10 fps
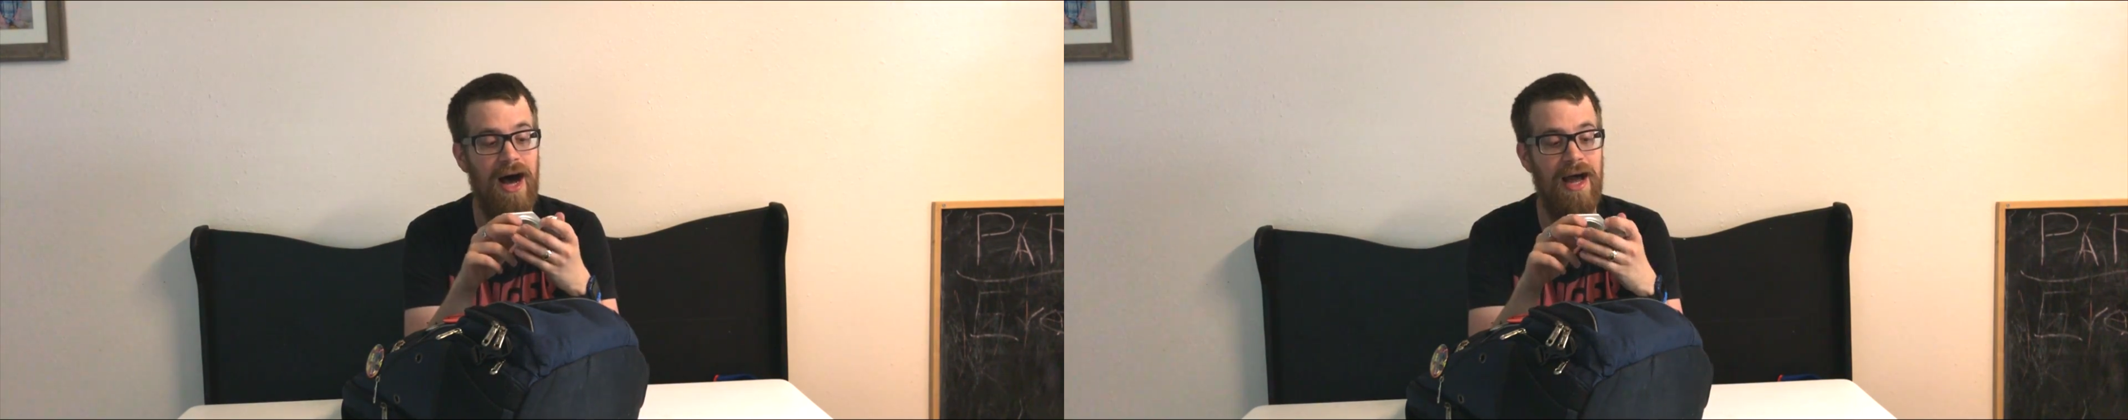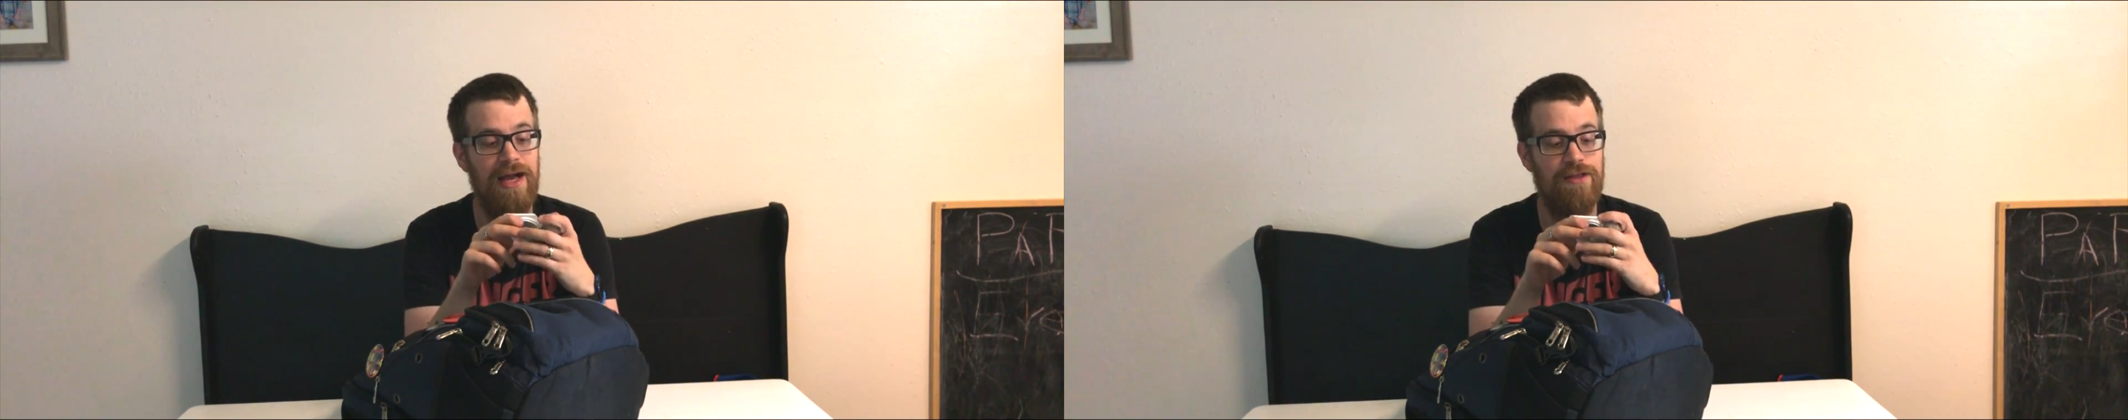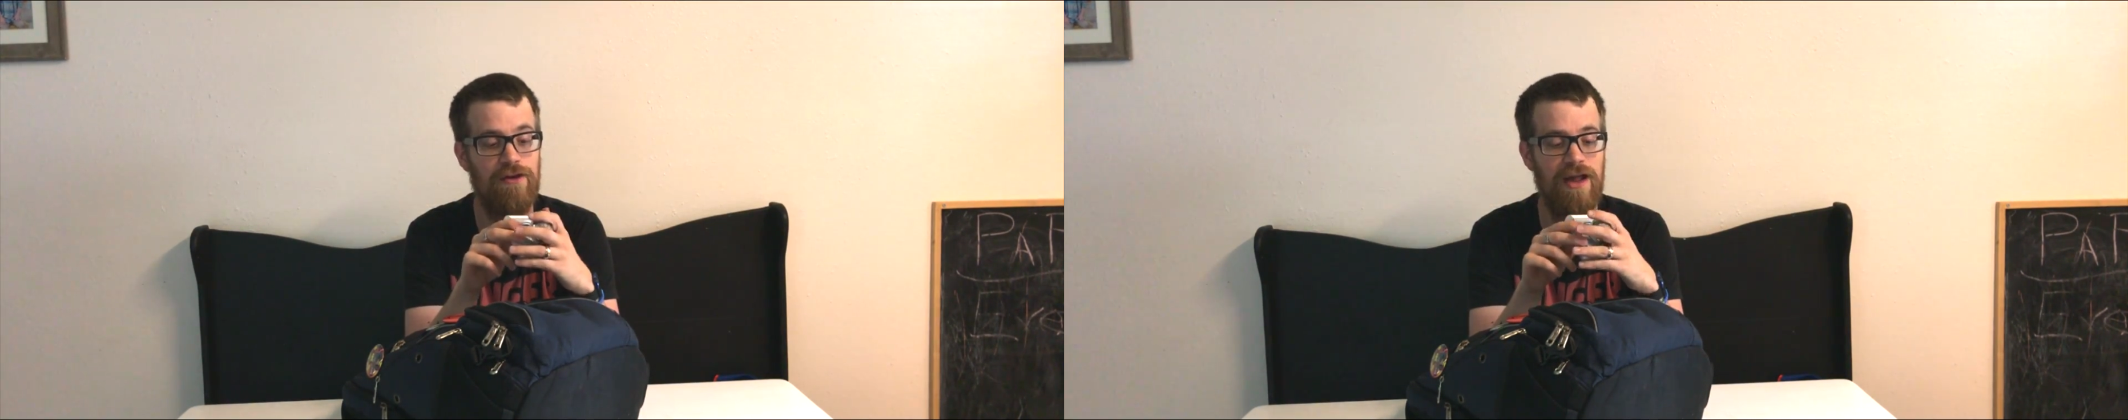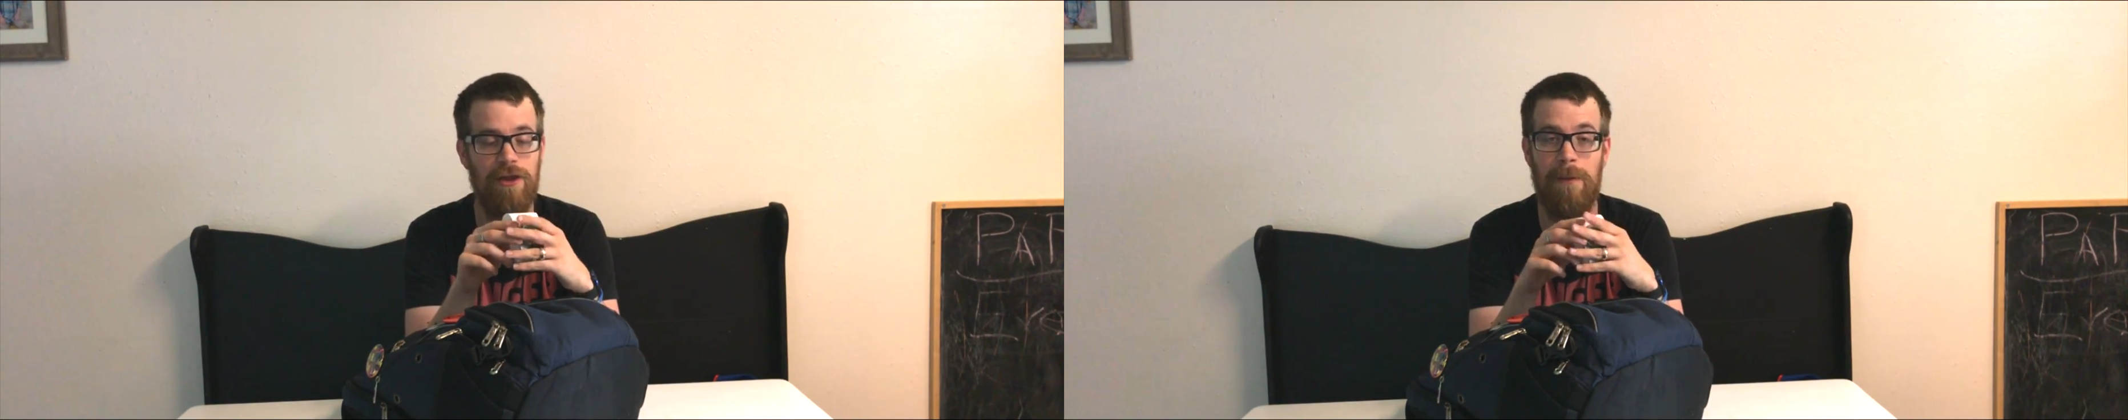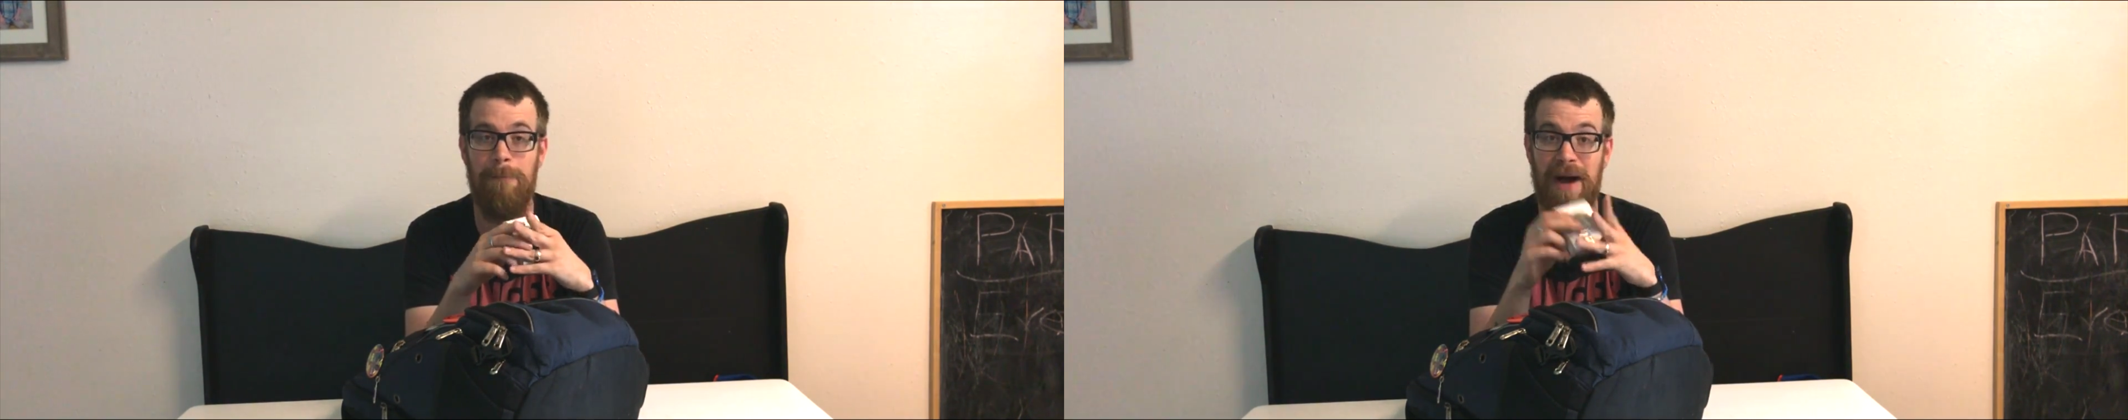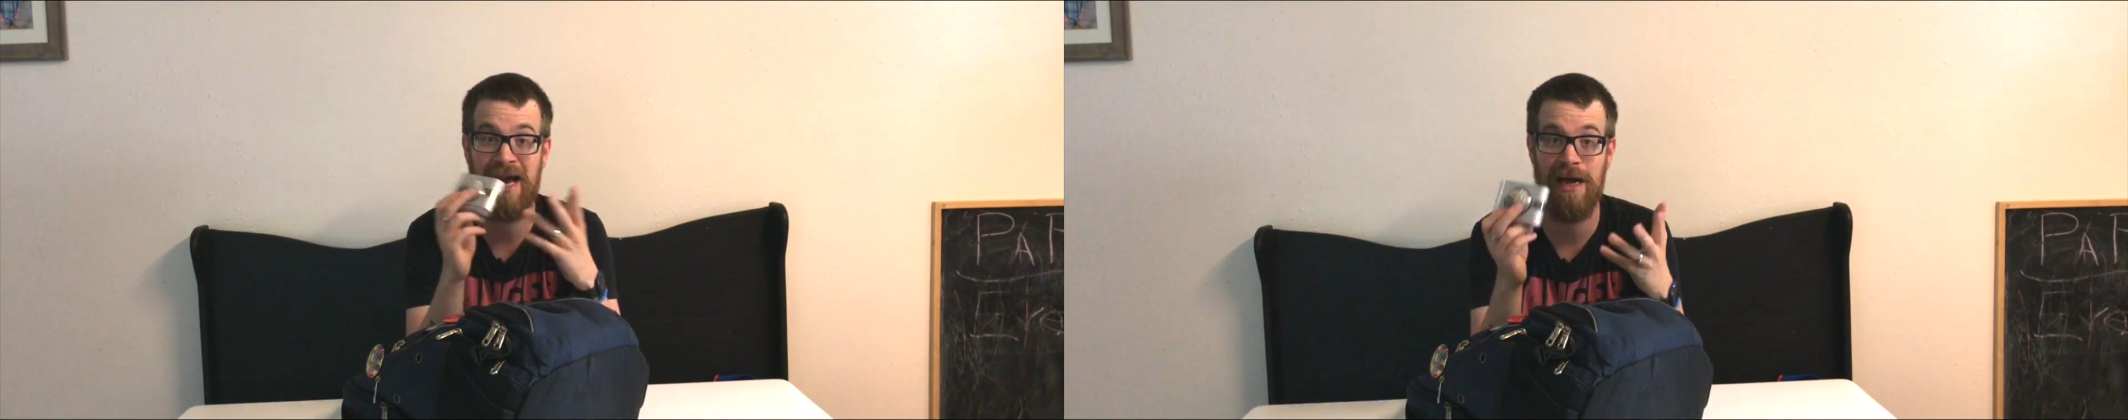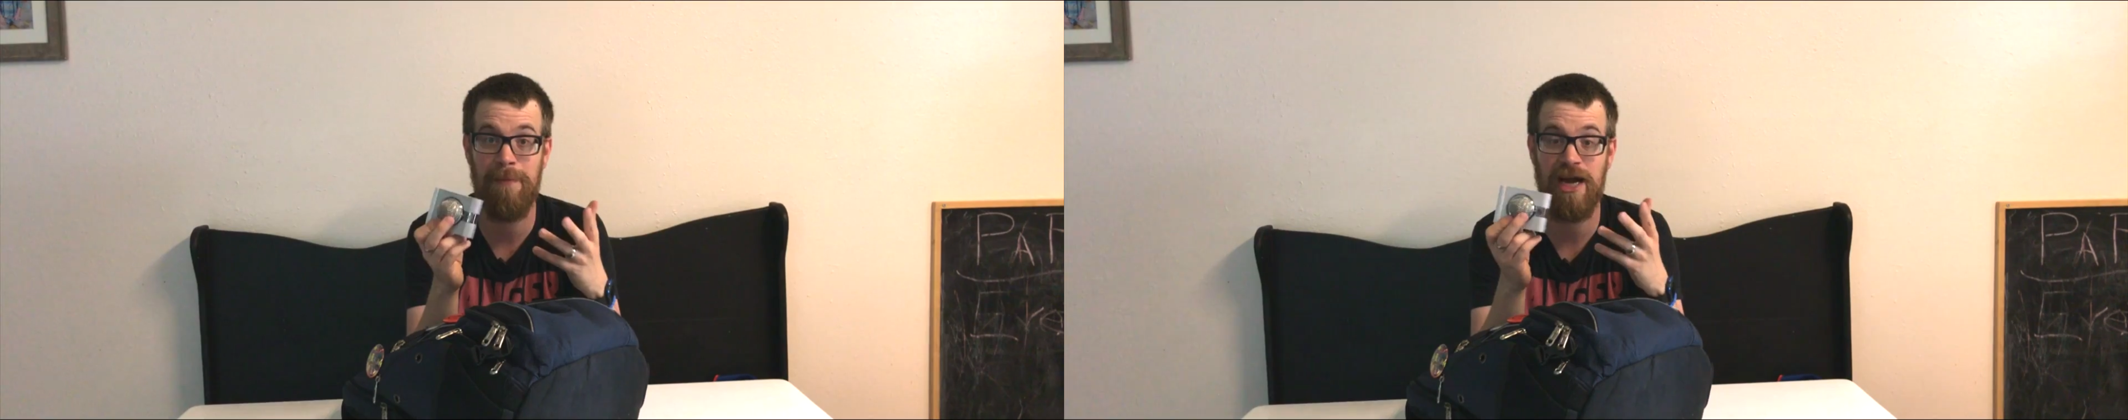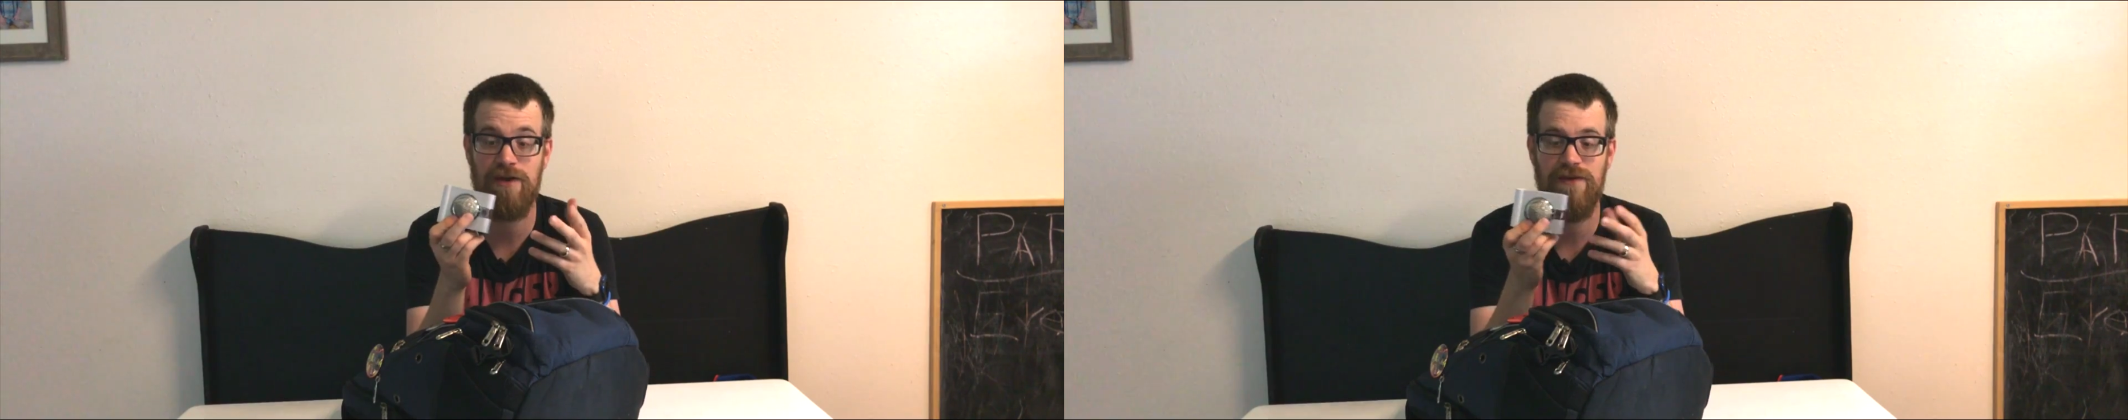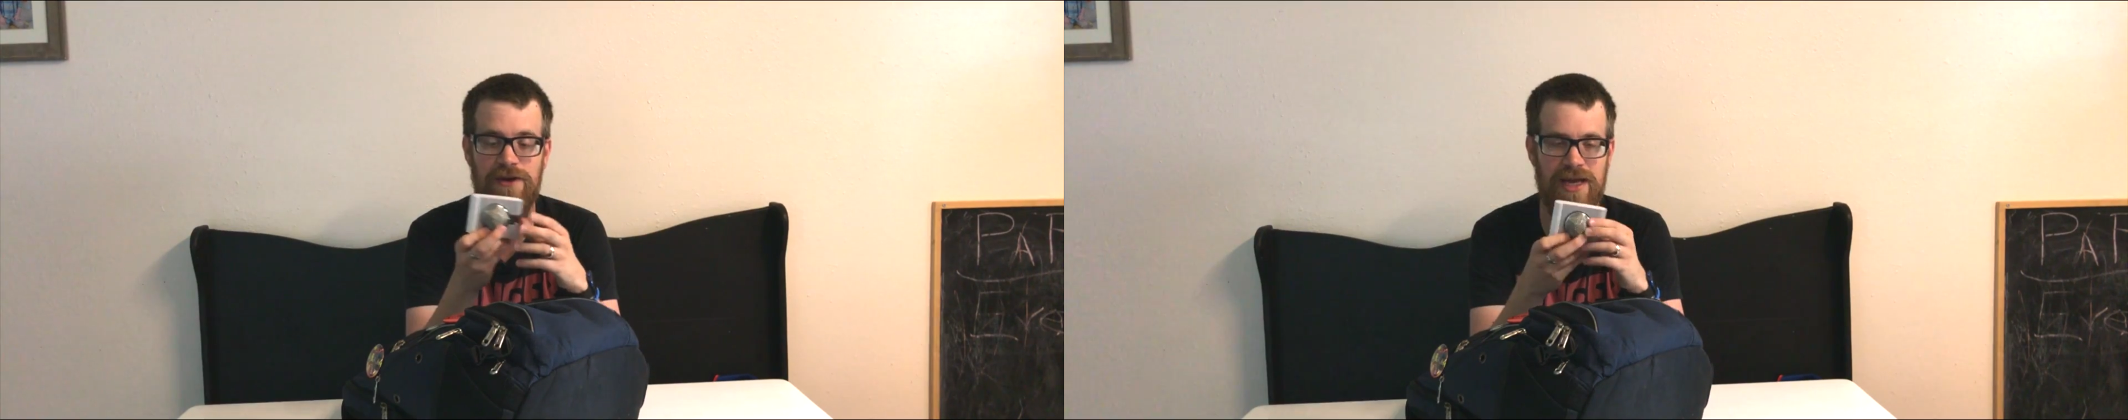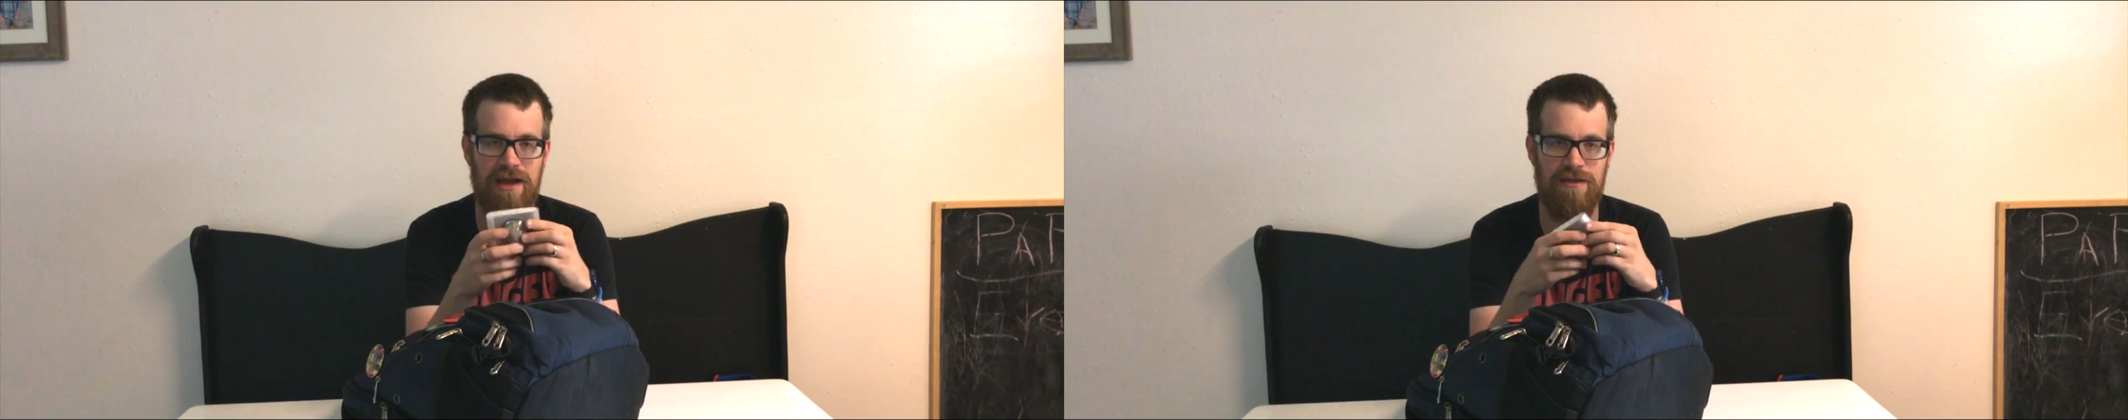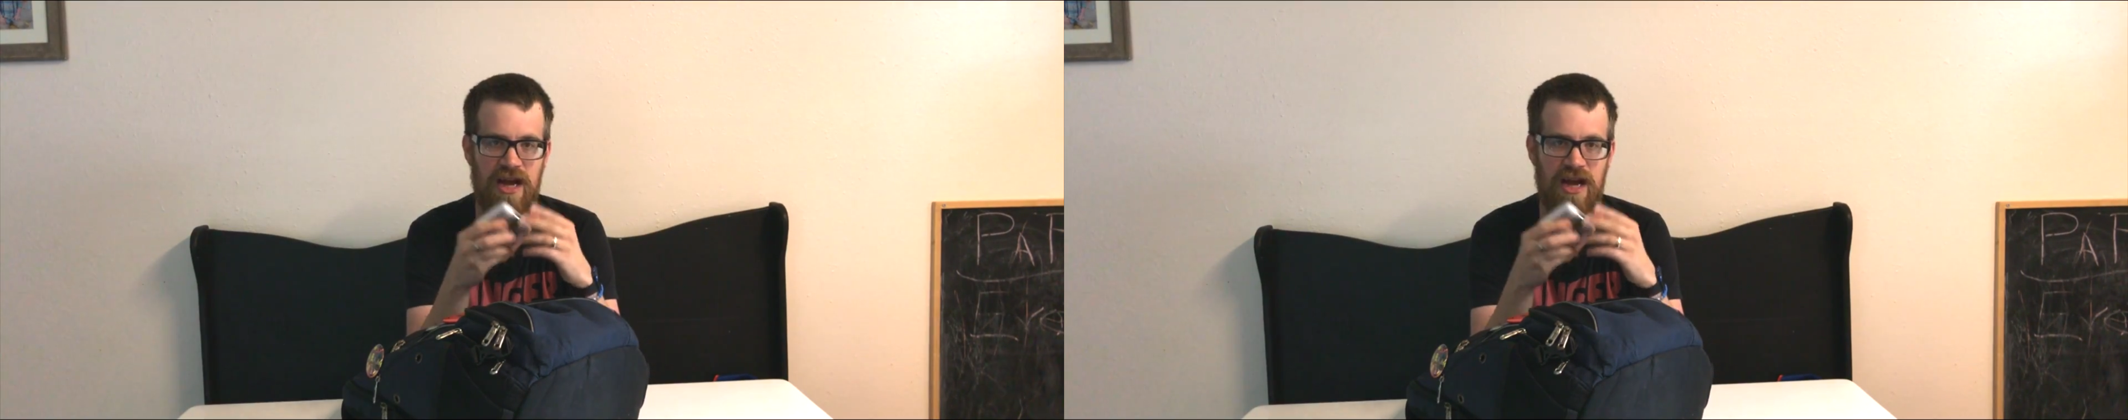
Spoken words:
it's a great little backup microphone in case